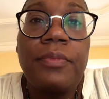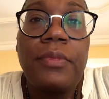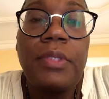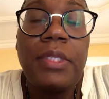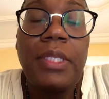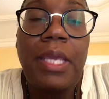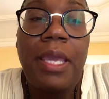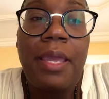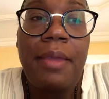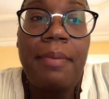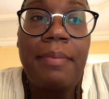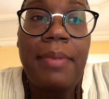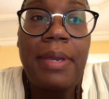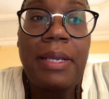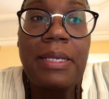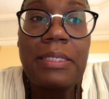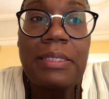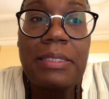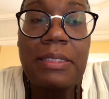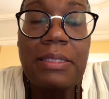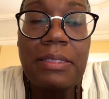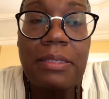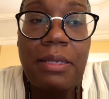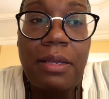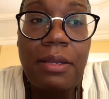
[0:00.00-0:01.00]
get my
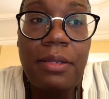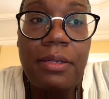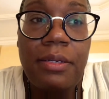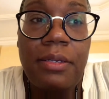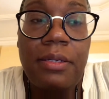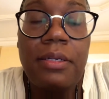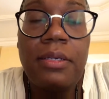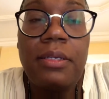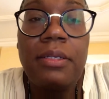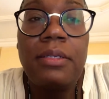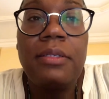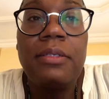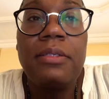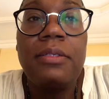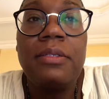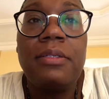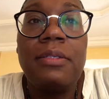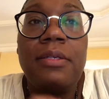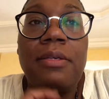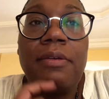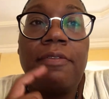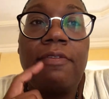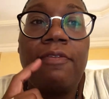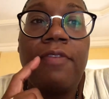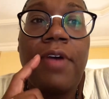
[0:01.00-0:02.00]
son,
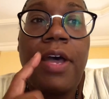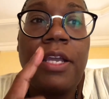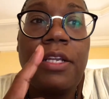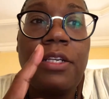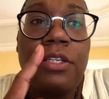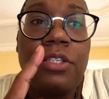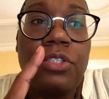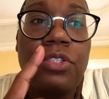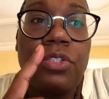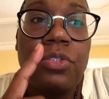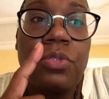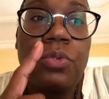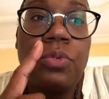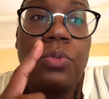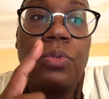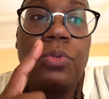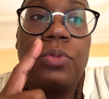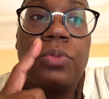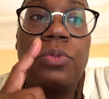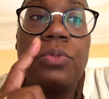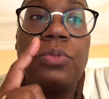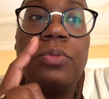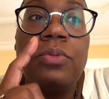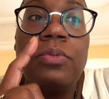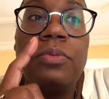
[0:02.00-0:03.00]
find a
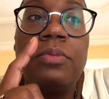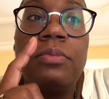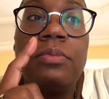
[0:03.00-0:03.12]
school,